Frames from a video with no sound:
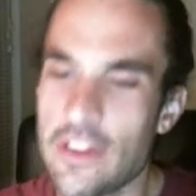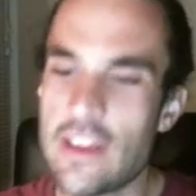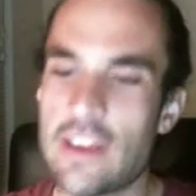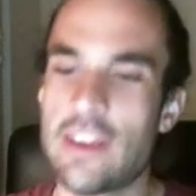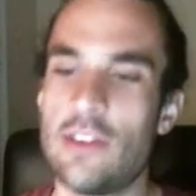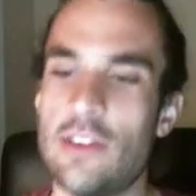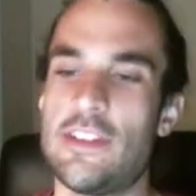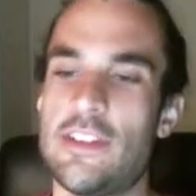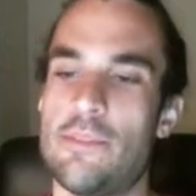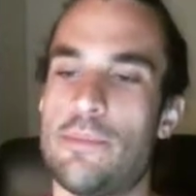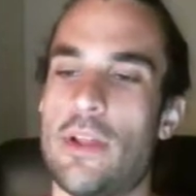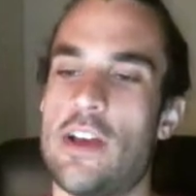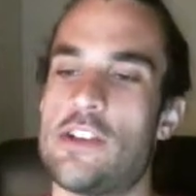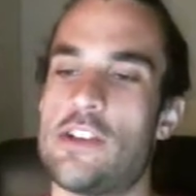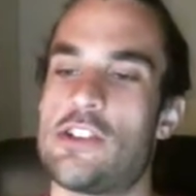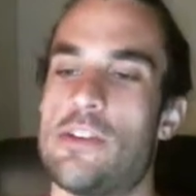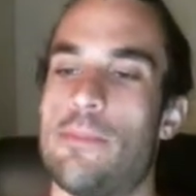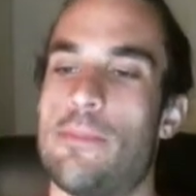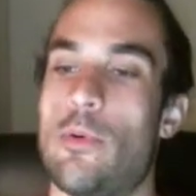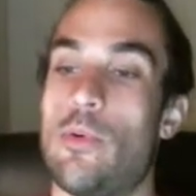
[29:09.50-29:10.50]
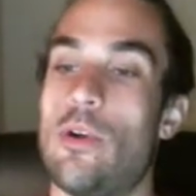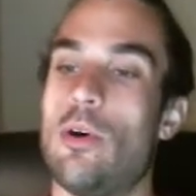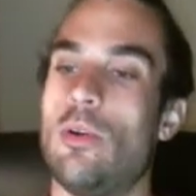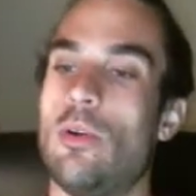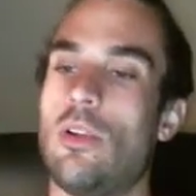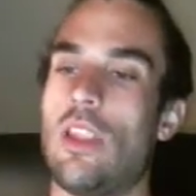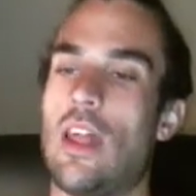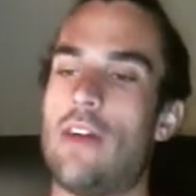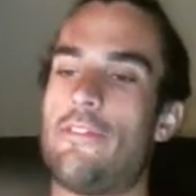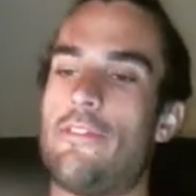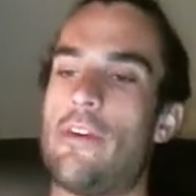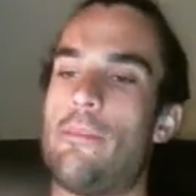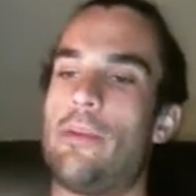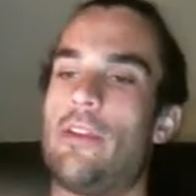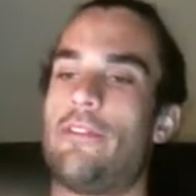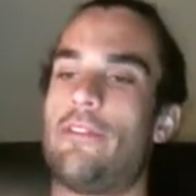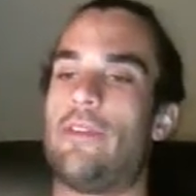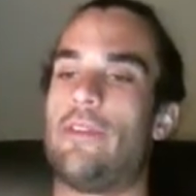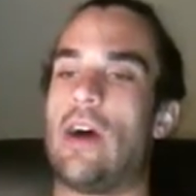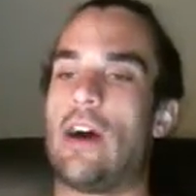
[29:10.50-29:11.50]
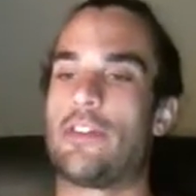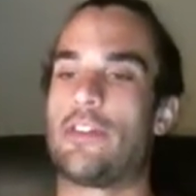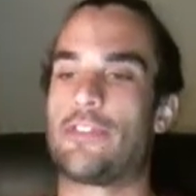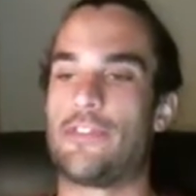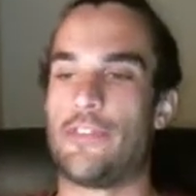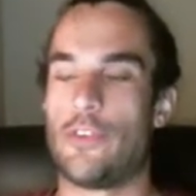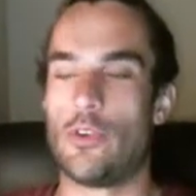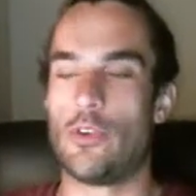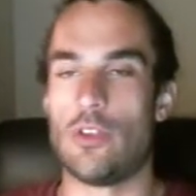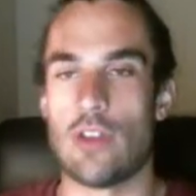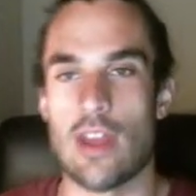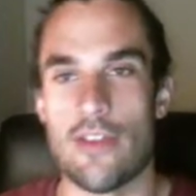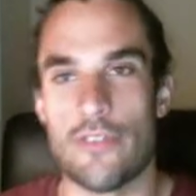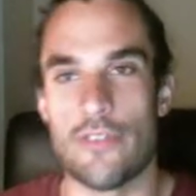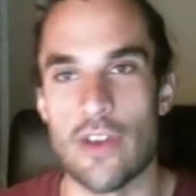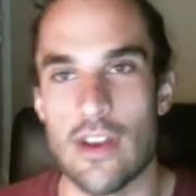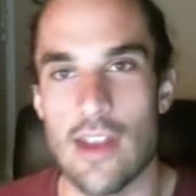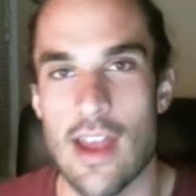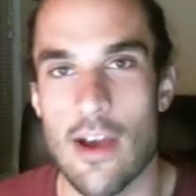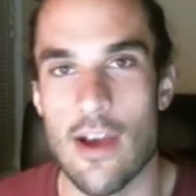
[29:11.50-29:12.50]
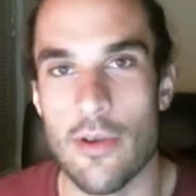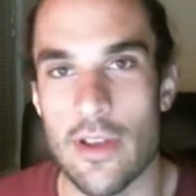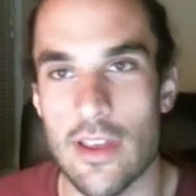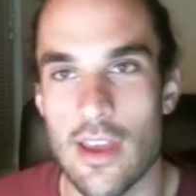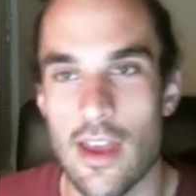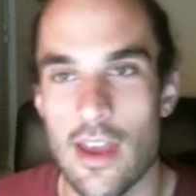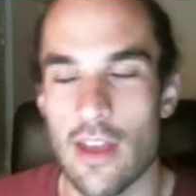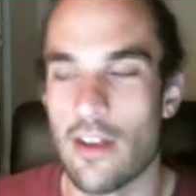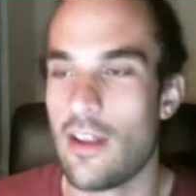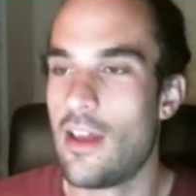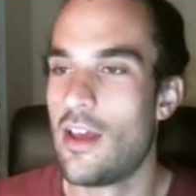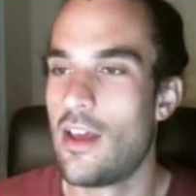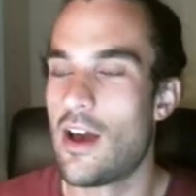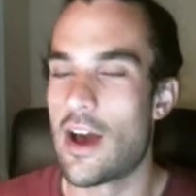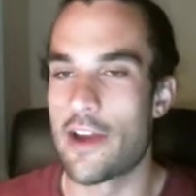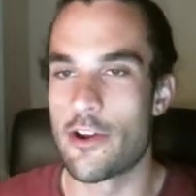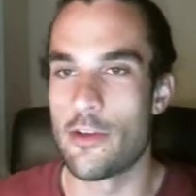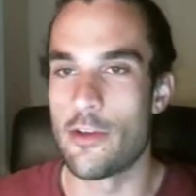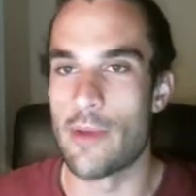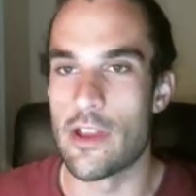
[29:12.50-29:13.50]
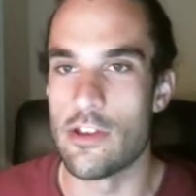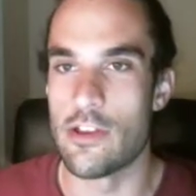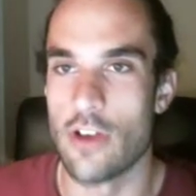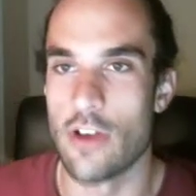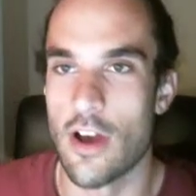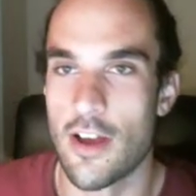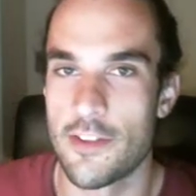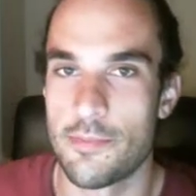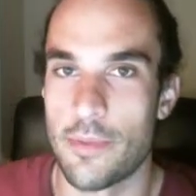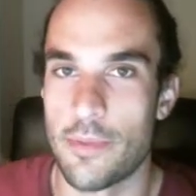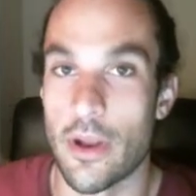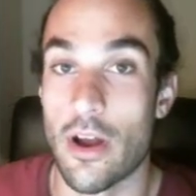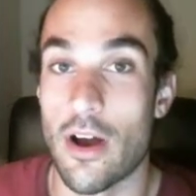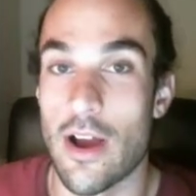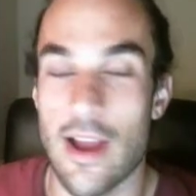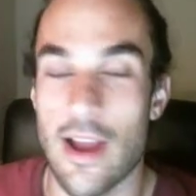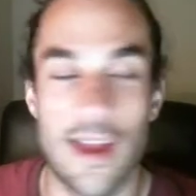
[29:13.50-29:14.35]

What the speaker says: a guilty pleasure, but we all love a bit of fast food every now and again. I don't know about you guys, but